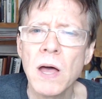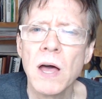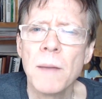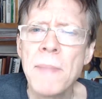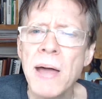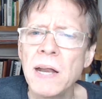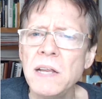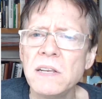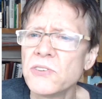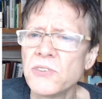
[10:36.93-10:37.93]
Many
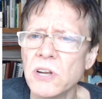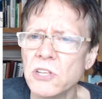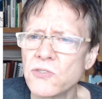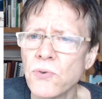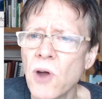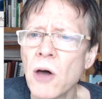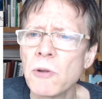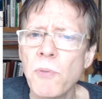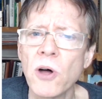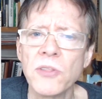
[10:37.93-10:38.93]
dissidents frown
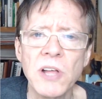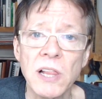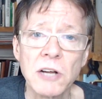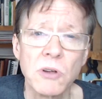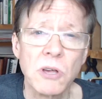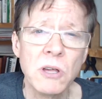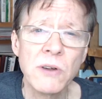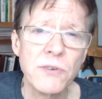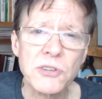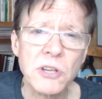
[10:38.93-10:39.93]
upon the electric
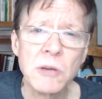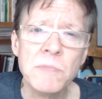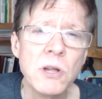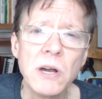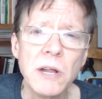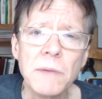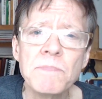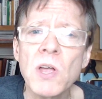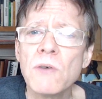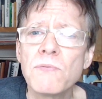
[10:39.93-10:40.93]
universe community
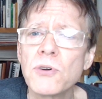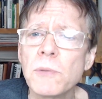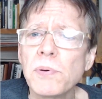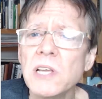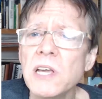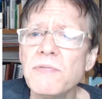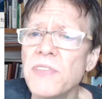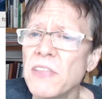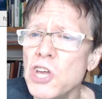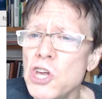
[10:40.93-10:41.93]
for the belief
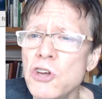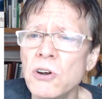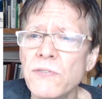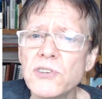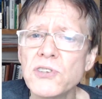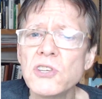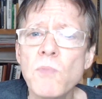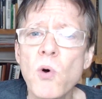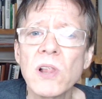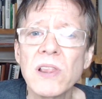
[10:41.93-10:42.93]
that the universe is
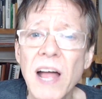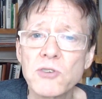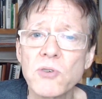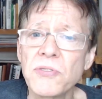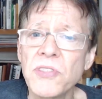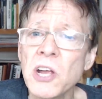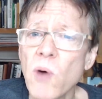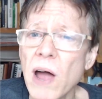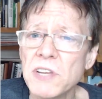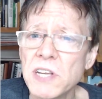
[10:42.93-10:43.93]
more electric than
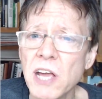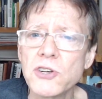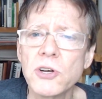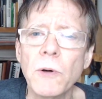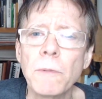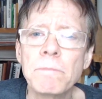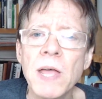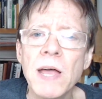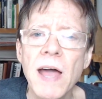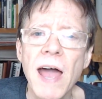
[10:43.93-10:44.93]
gravitational,
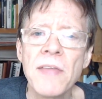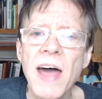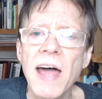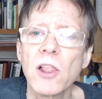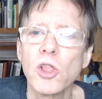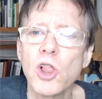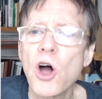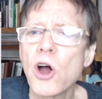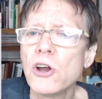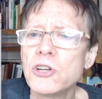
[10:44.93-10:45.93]
and that
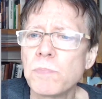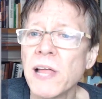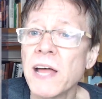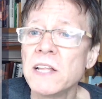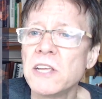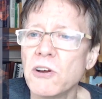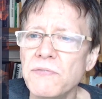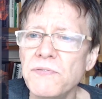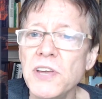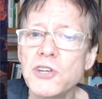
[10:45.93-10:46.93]
large planetary
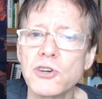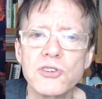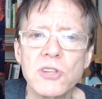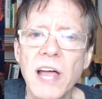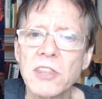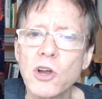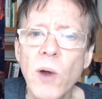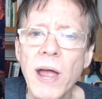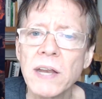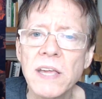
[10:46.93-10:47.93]
features like the
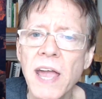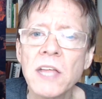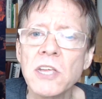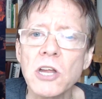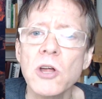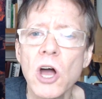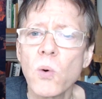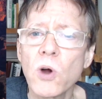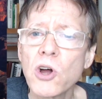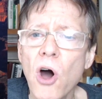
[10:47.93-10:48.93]
Grand Canyon
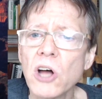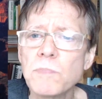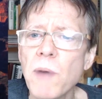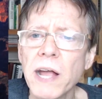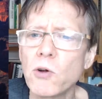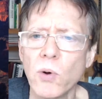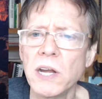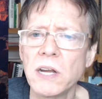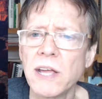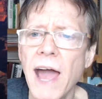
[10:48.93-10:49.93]
were caused by
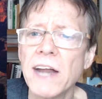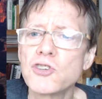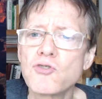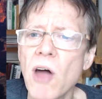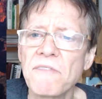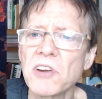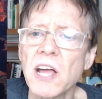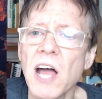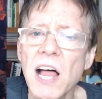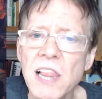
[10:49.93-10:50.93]
great catastrophic
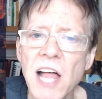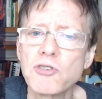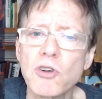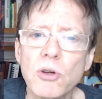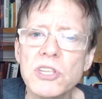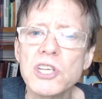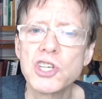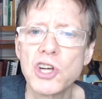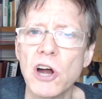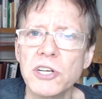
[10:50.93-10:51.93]
electrical
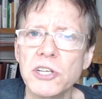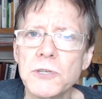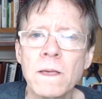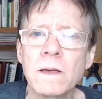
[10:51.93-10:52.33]
discharges